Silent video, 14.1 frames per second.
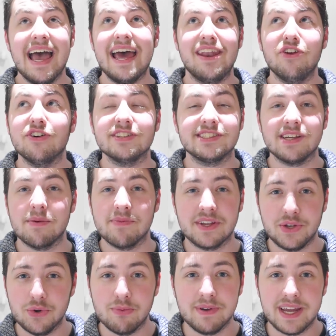and not
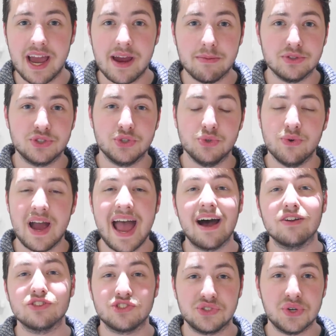something you'll be able to
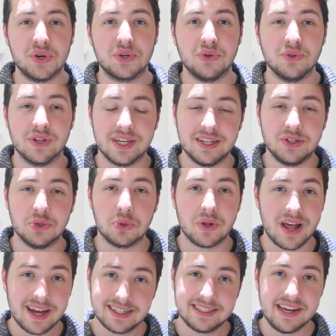out-circle in your
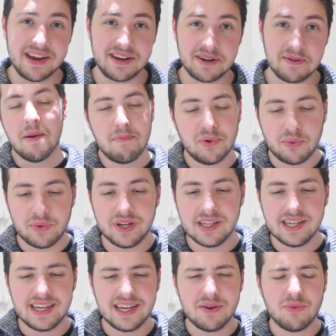light tank. But
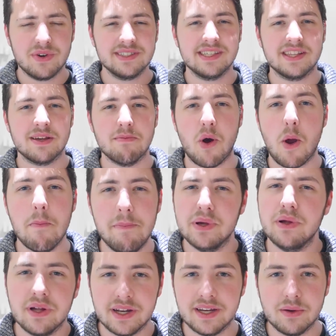really, it wasn't the
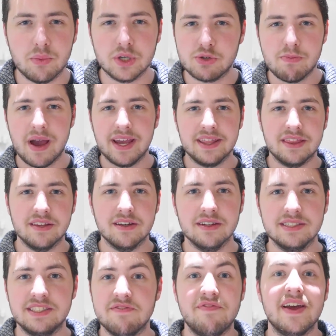mobility which made
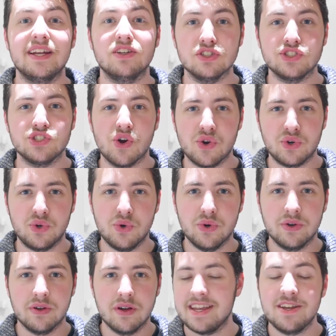the Defender so
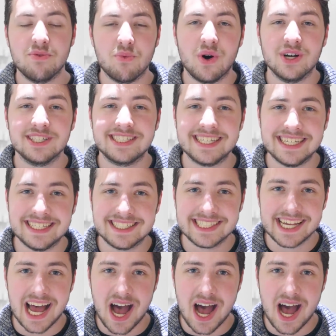good. It was its